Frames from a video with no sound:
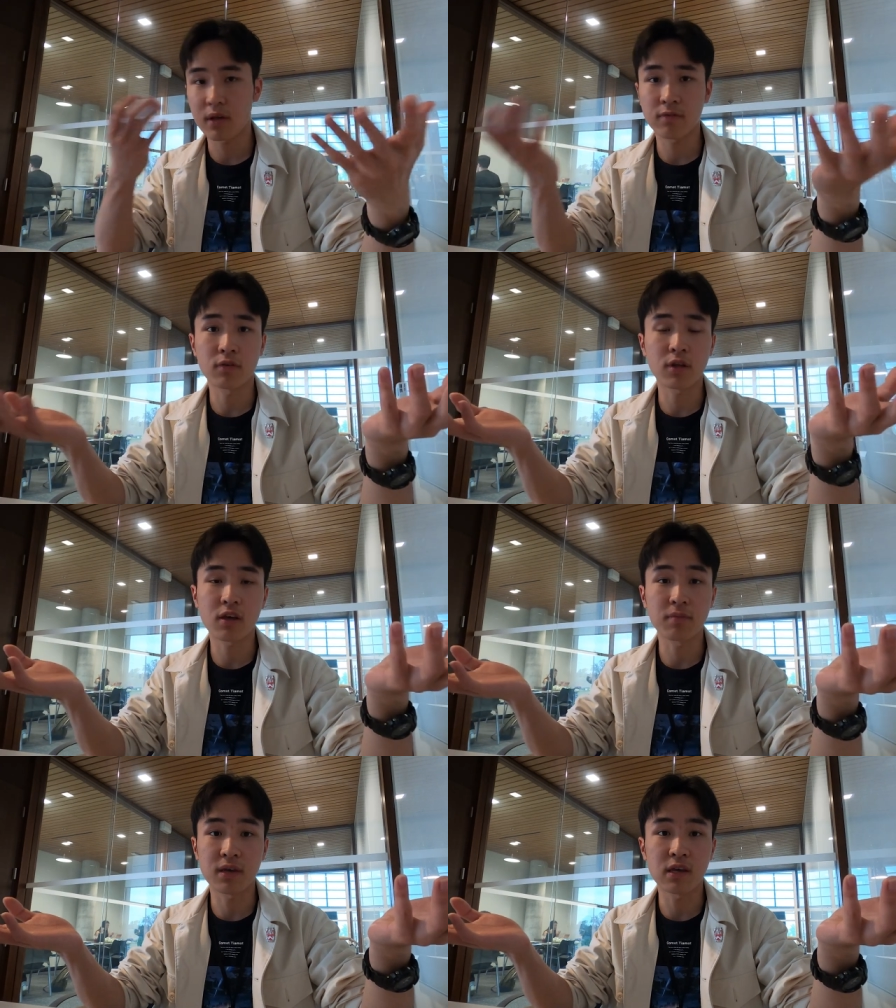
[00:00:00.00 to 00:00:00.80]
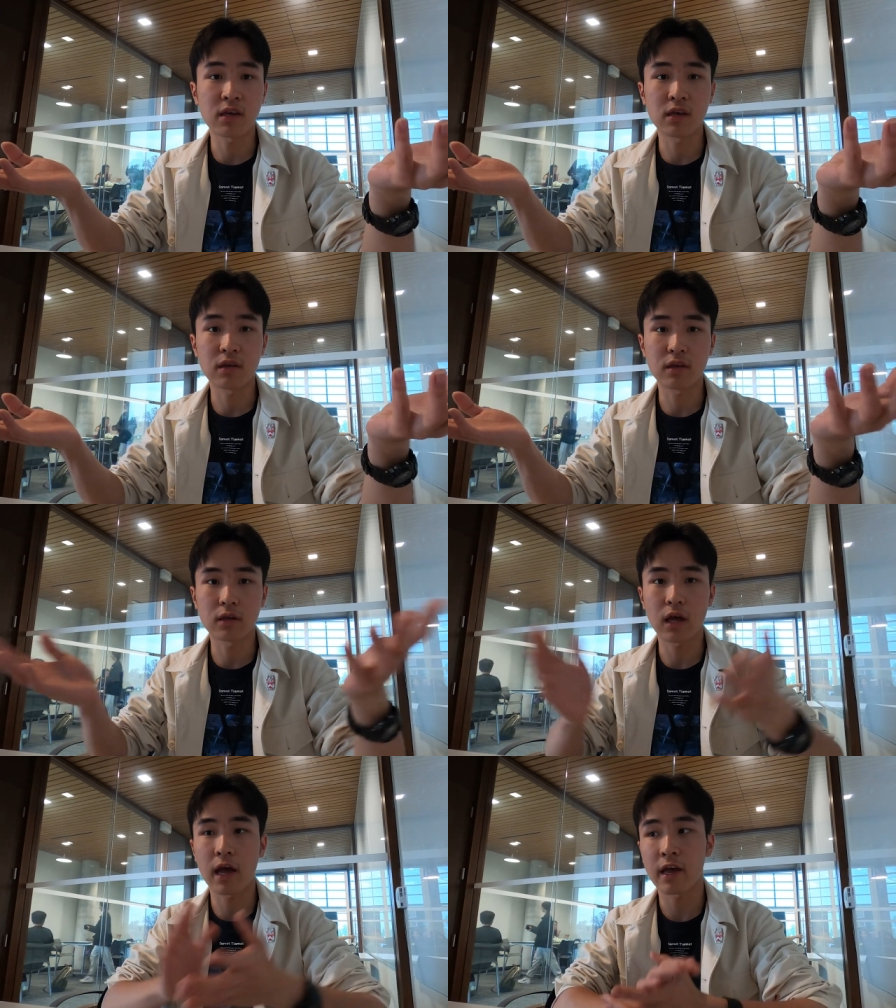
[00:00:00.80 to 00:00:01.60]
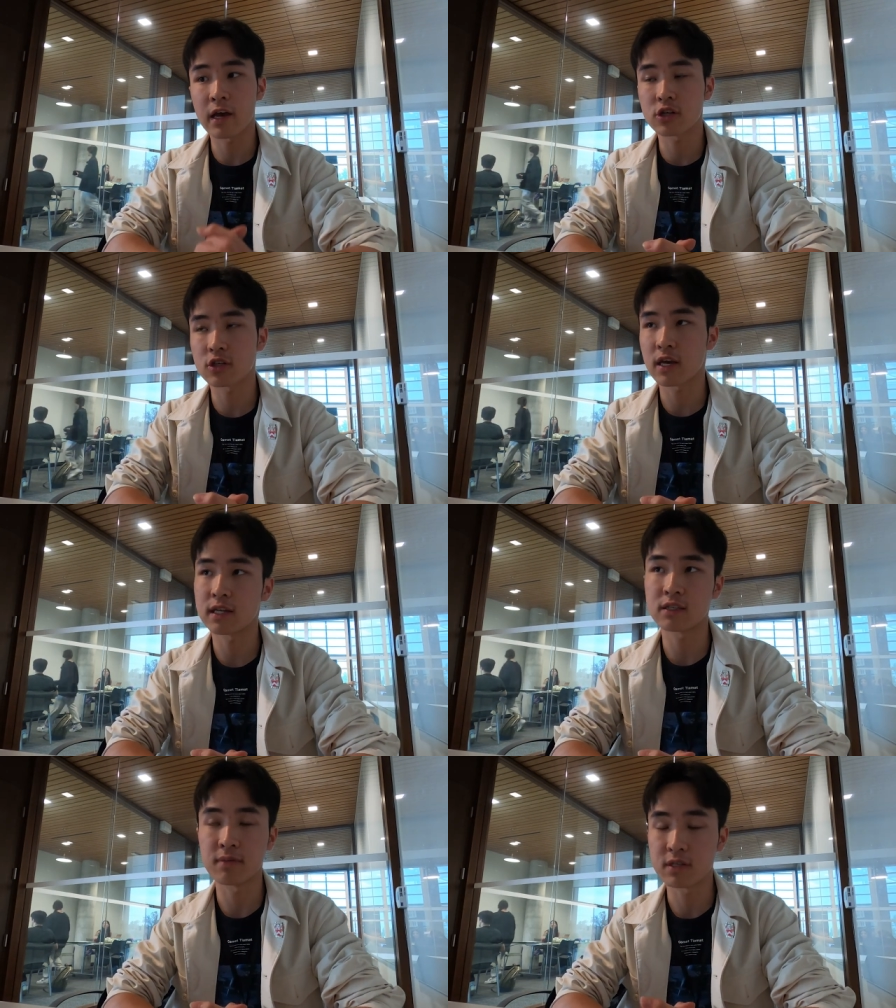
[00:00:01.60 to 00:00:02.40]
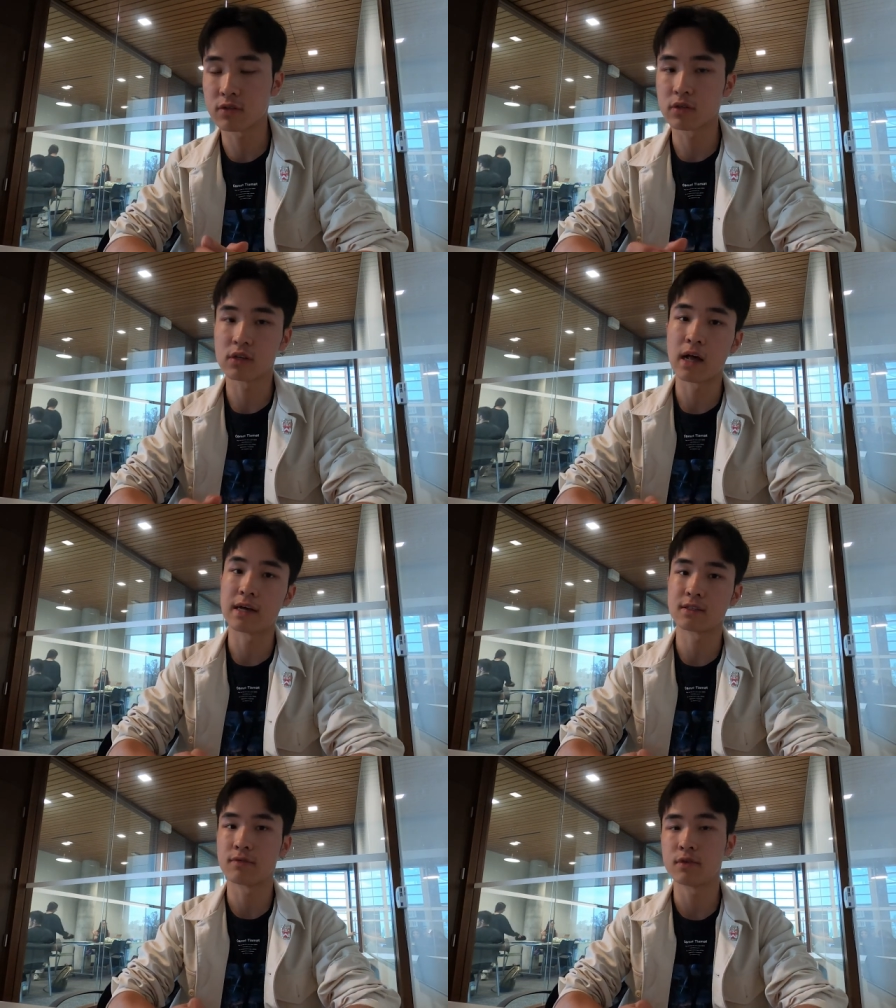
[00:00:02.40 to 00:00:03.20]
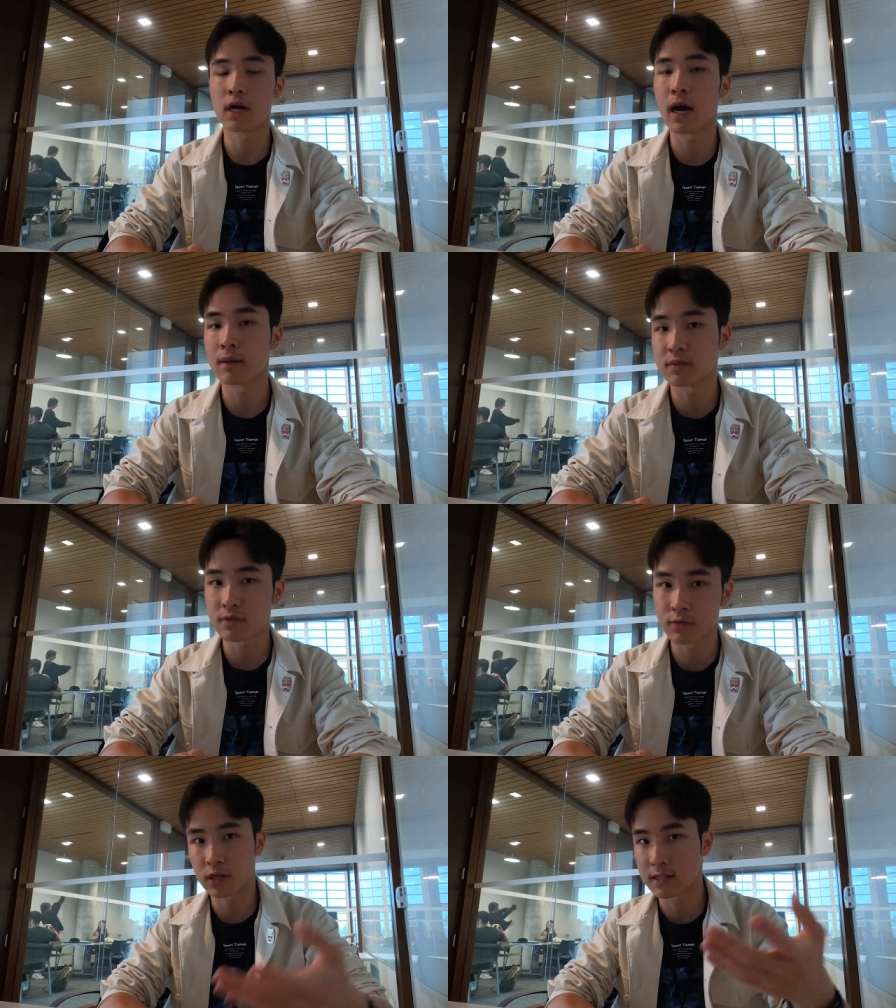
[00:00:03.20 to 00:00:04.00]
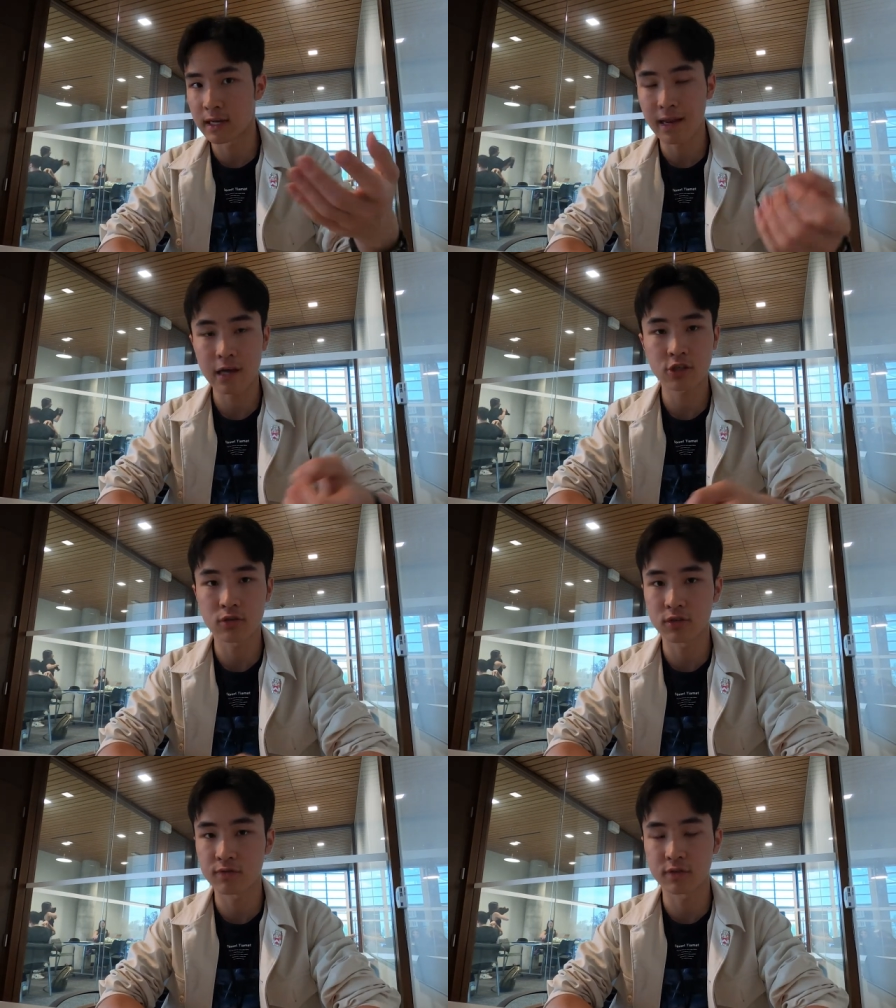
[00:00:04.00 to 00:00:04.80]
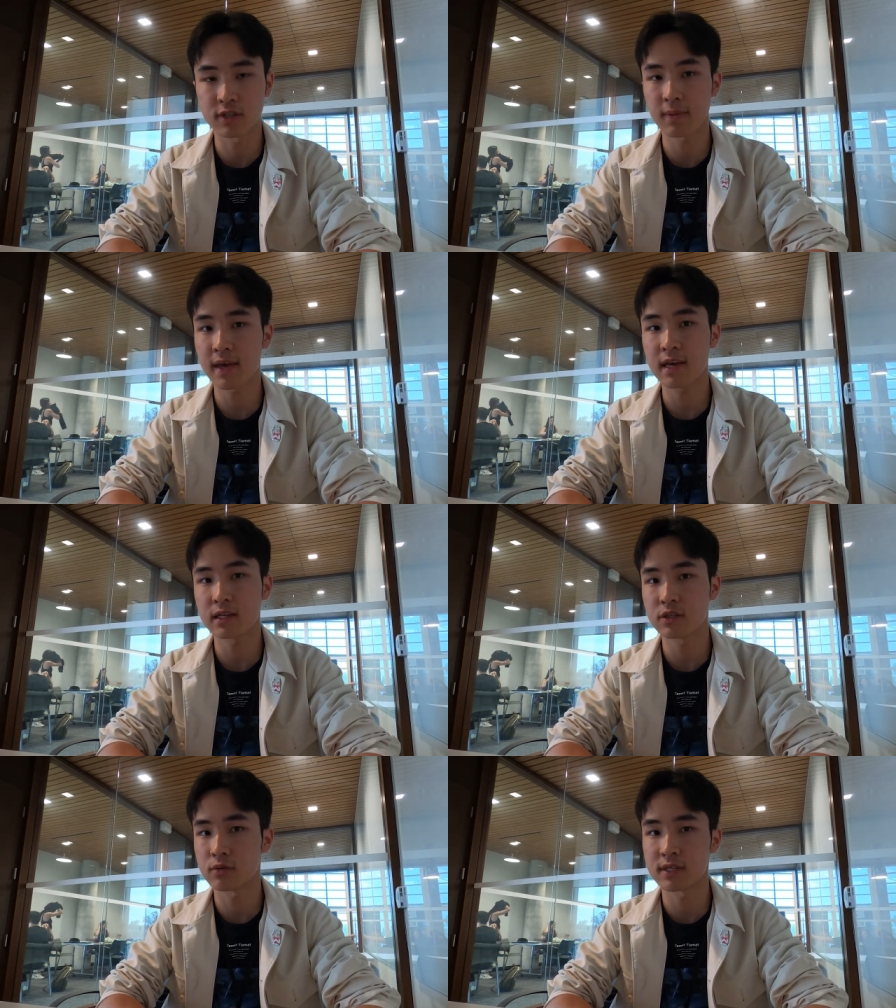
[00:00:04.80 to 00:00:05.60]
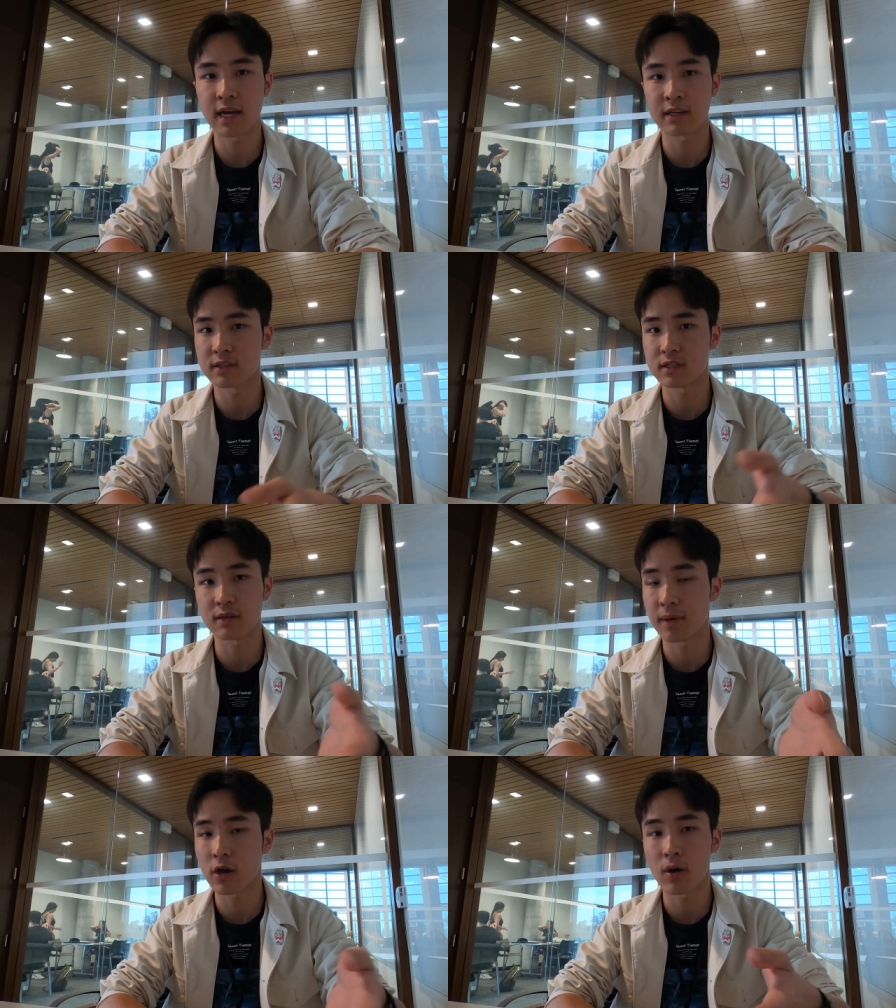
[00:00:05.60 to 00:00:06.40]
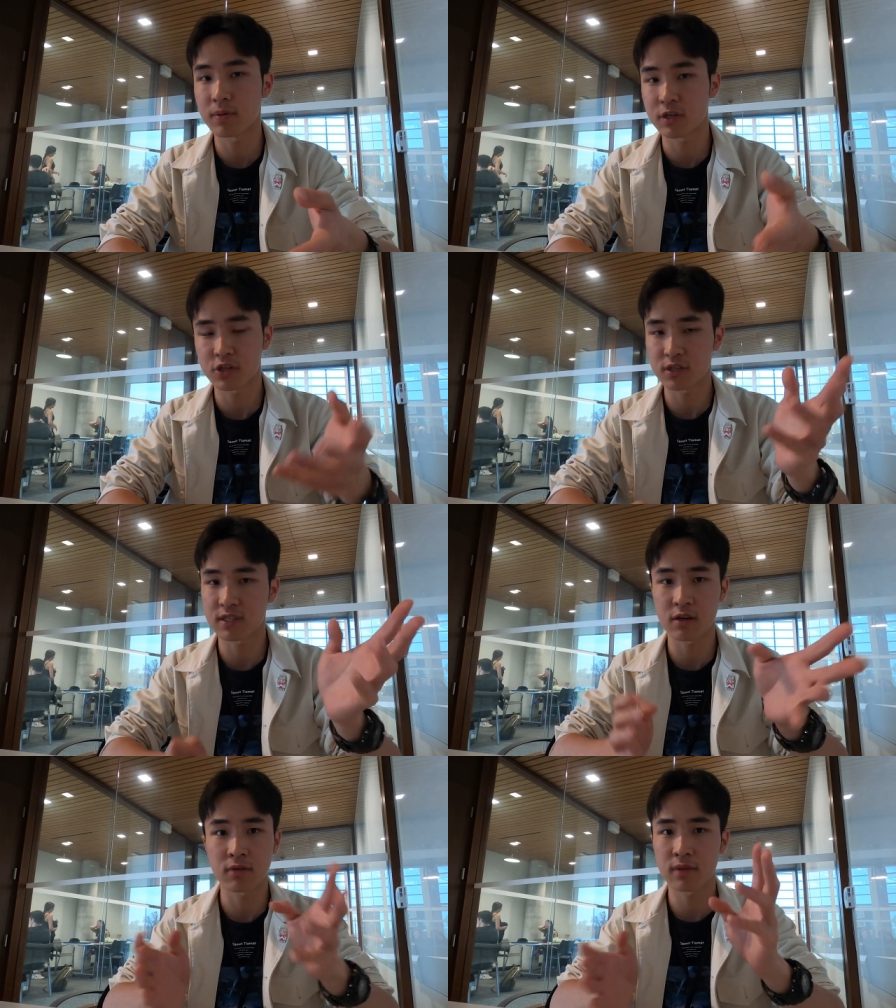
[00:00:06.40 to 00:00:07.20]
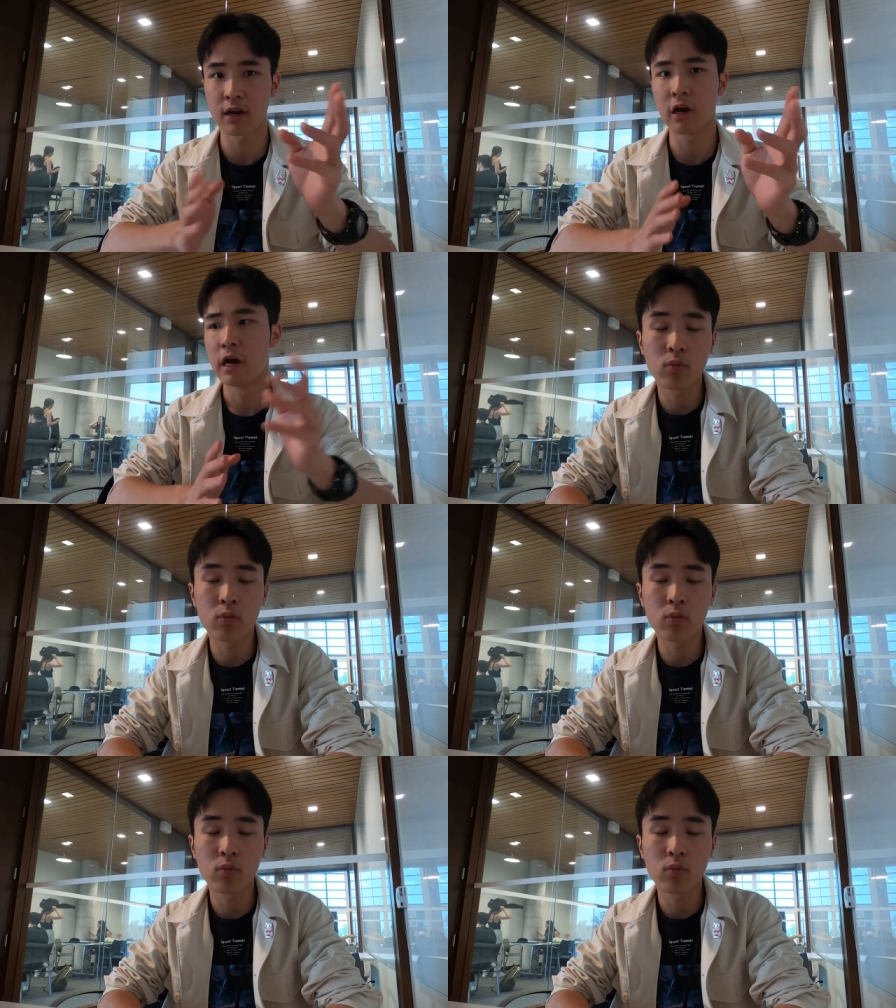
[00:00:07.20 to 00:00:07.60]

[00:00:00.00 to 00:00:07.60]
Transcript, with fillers: If you're like me, I actually had to miss class a few times to attend nationals for debate, to attend debate competitions here and there.